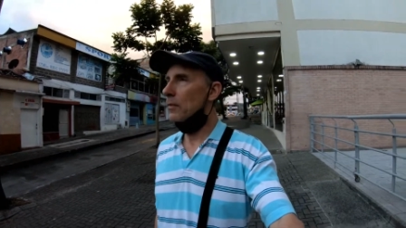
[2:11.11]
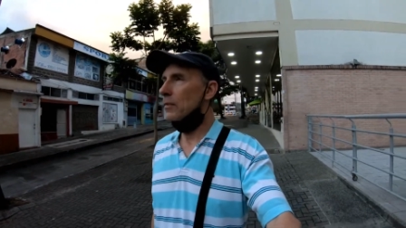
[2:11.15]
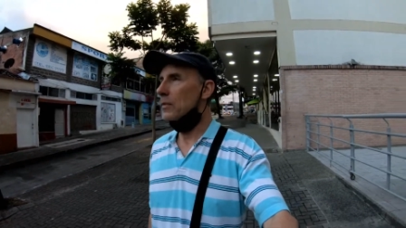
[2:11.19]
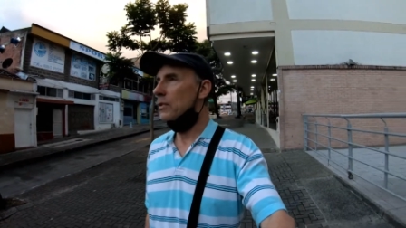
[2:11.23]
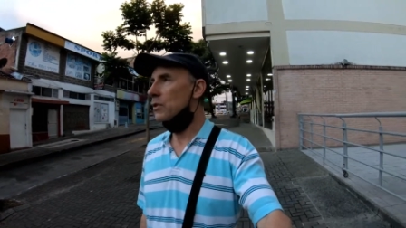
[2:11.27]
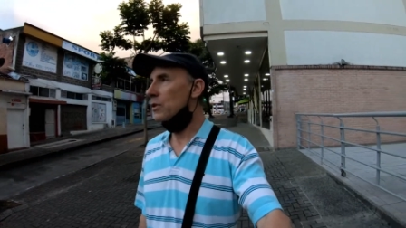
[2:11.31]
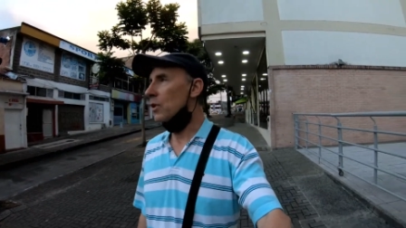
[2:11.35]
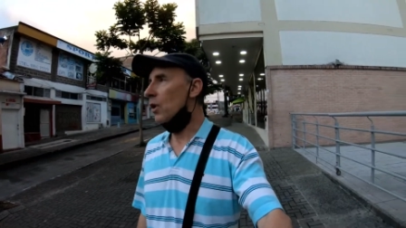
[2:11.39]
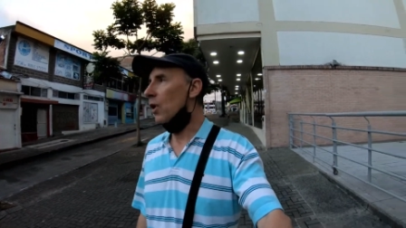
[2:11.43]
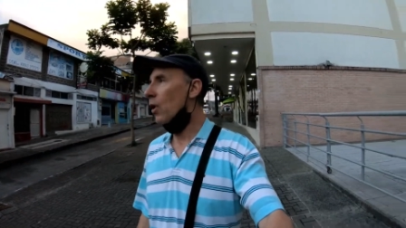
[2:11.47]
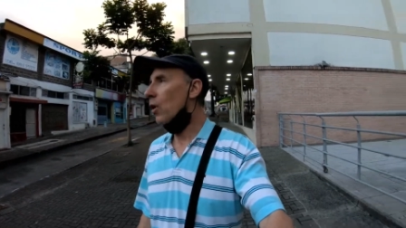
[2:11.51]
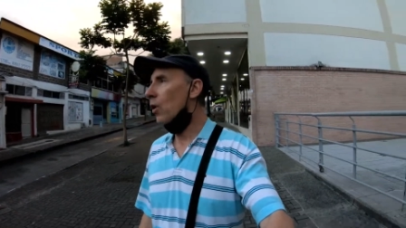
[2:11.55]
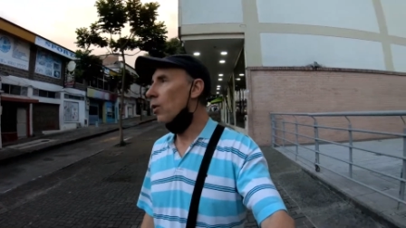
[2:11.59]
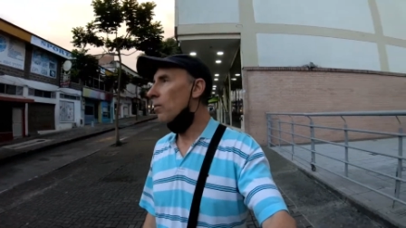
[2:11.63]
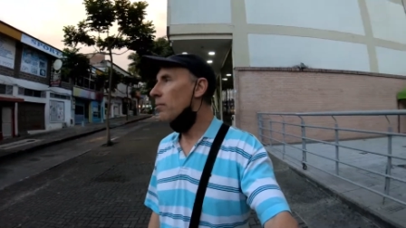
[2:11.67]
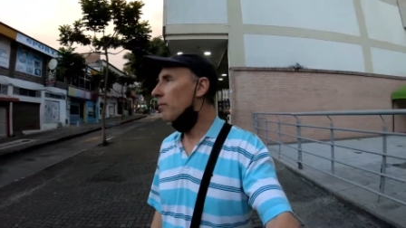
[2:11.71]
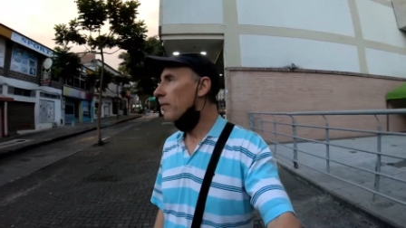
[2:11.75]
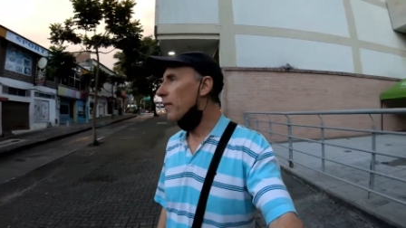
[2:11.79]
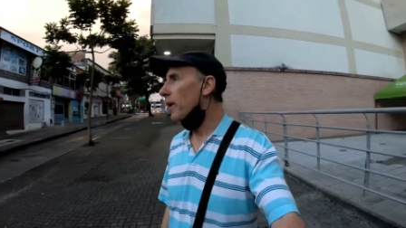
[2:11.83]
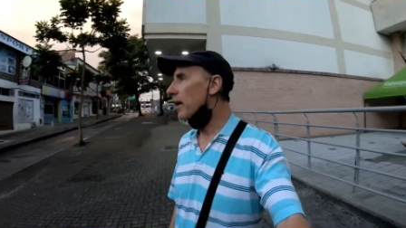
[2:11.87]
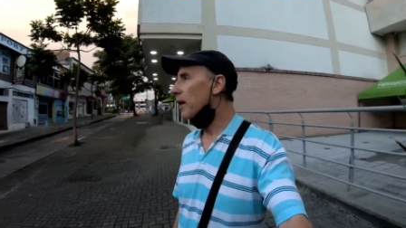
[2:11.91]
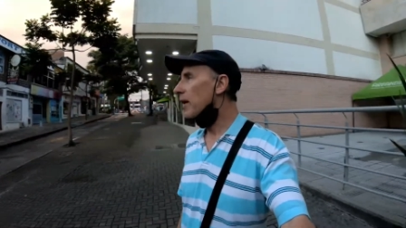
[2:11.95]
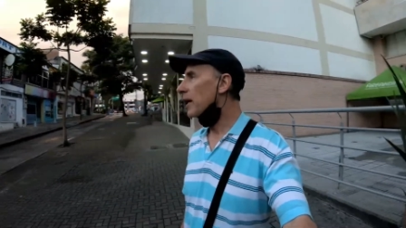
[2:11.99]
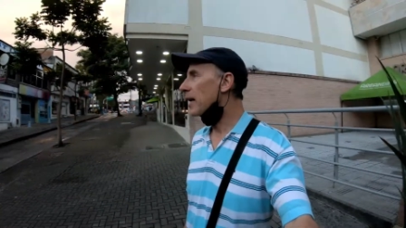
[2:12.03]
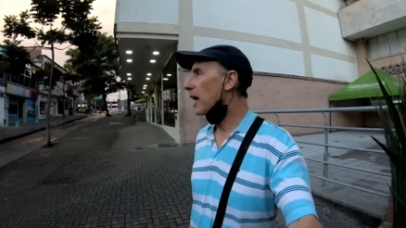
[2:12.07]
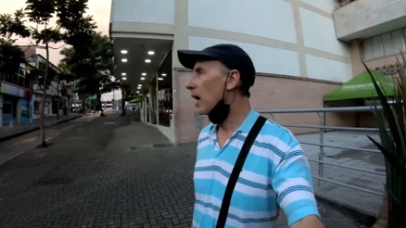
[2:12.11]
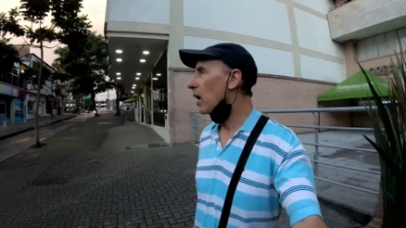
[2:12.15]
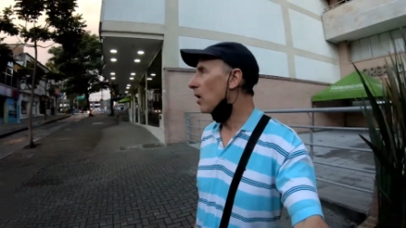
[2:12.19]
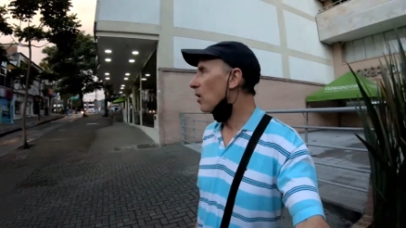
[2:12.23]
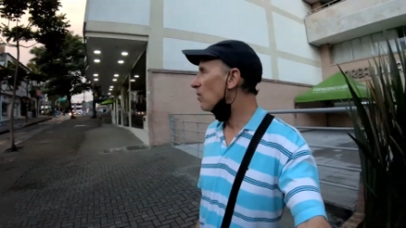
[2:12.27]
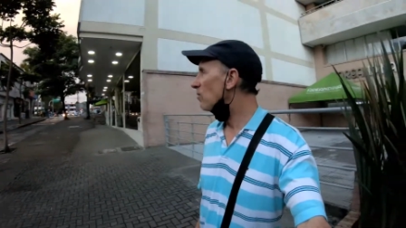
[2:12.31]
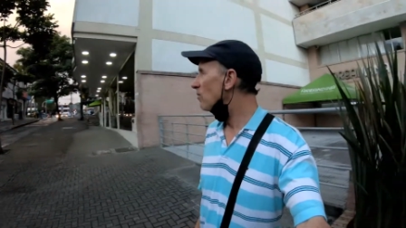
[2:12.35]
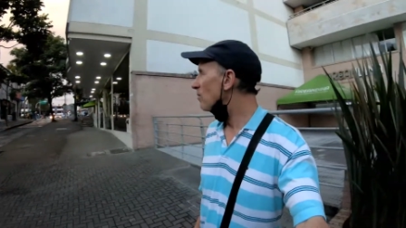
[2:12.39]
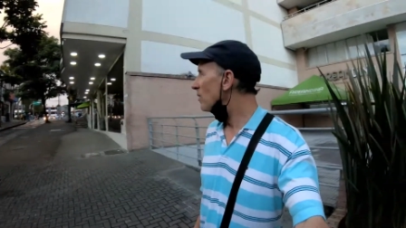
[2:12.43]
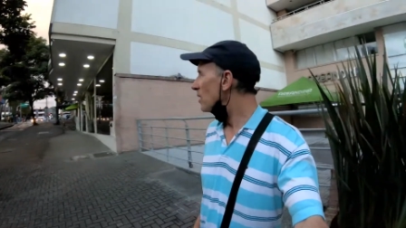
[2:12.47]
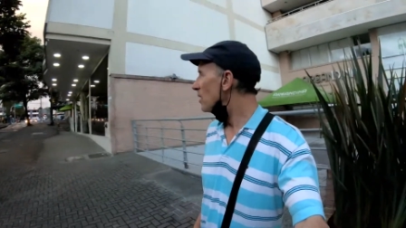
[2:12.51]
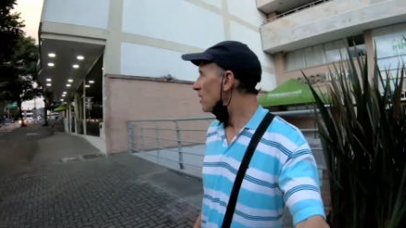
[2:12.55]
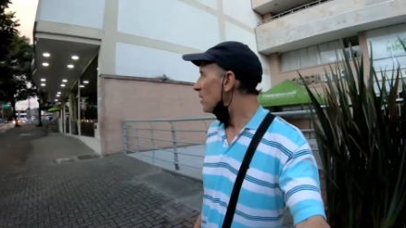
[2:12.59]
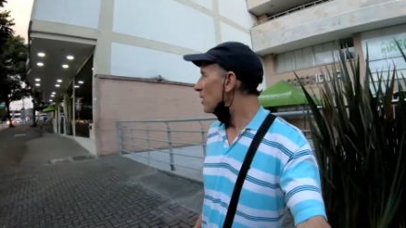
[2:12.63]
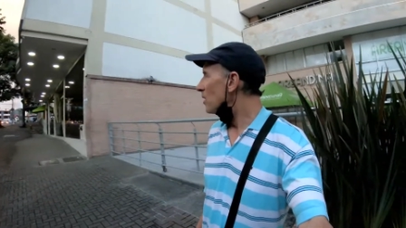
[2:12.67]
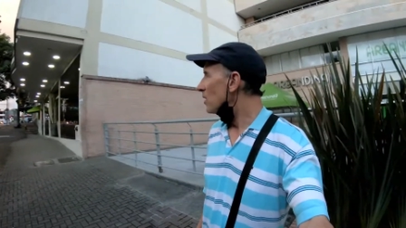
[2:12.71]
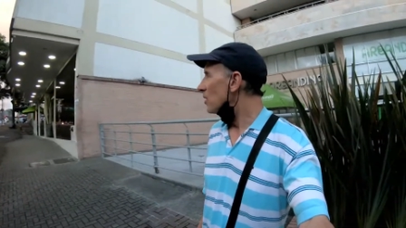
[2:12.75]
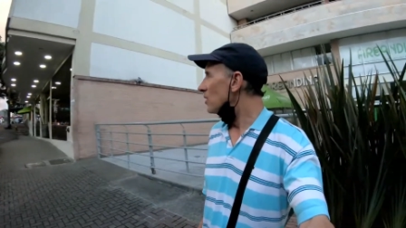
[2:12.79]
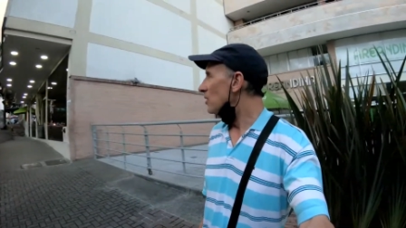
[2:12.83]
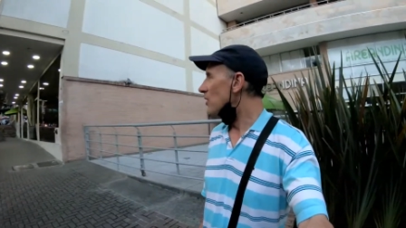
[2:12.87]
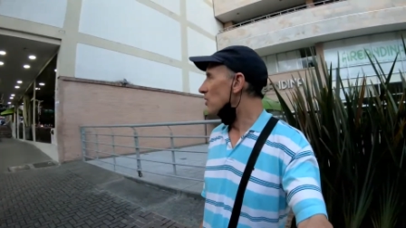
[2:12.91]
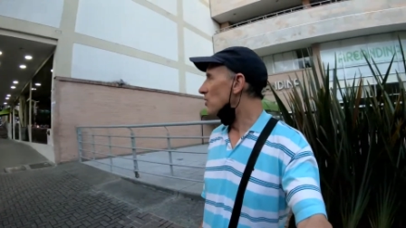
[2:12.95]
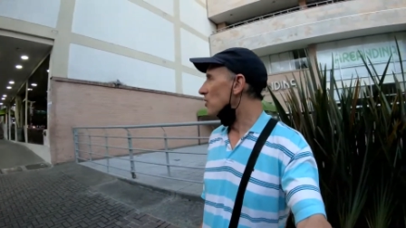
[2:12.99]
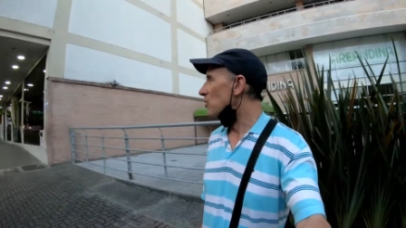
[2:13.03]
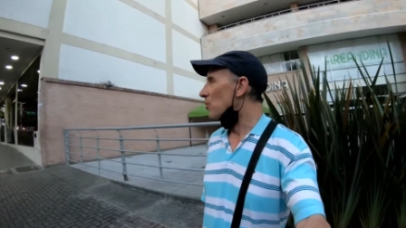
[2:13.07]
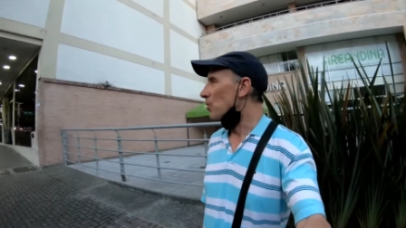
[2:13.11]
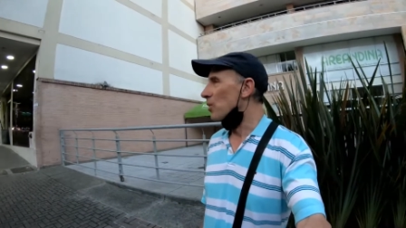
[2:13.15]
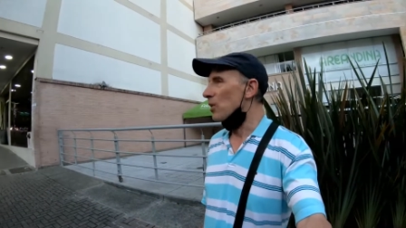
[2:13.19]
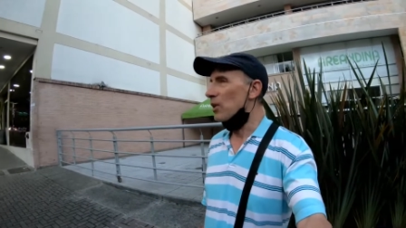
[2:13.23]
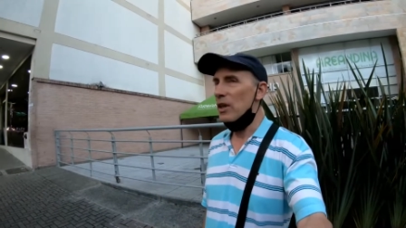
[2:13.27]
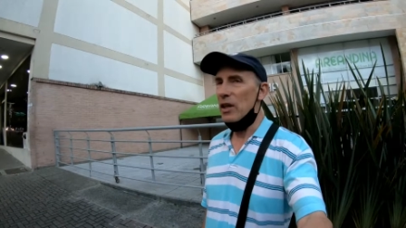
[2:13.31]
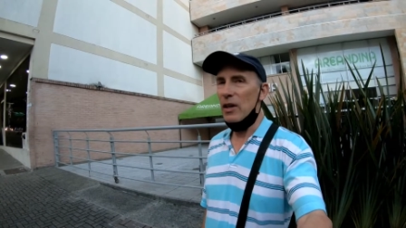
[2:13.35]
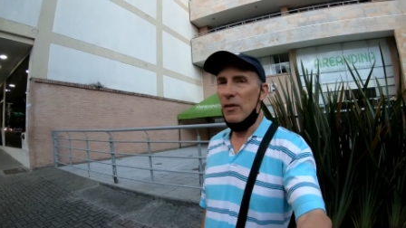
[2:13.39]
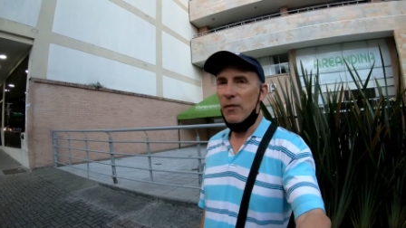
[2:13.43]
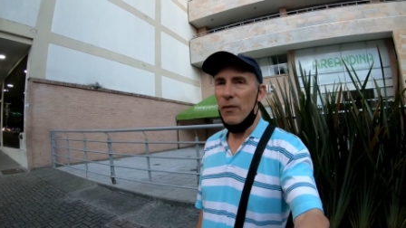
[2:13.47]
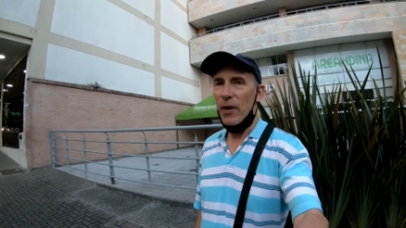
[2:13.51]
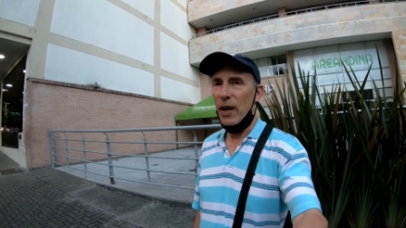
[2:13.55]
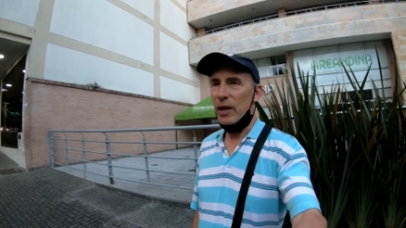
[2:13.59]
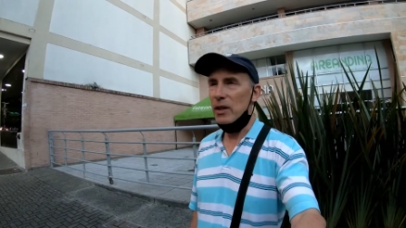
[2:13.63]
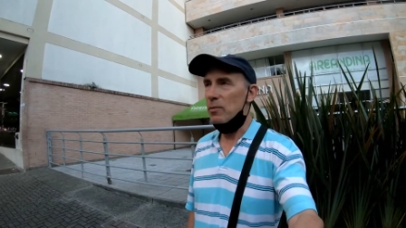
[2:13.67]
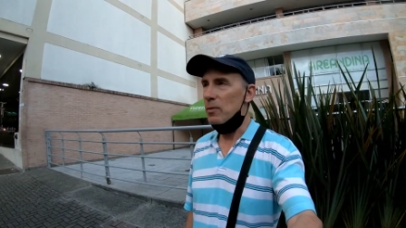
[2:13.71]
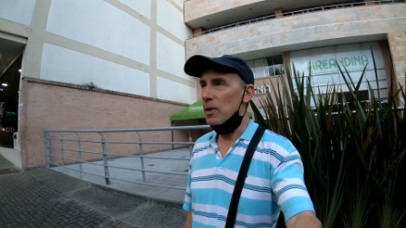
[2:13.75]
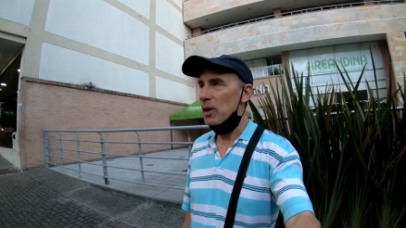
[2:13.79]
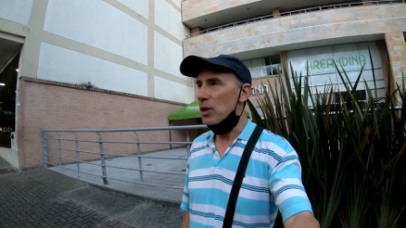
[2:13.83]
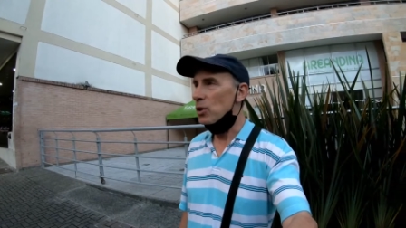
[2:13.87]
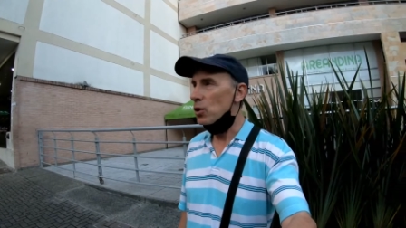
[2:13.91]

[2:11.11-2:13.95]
so anyhow, it doesn't really affect me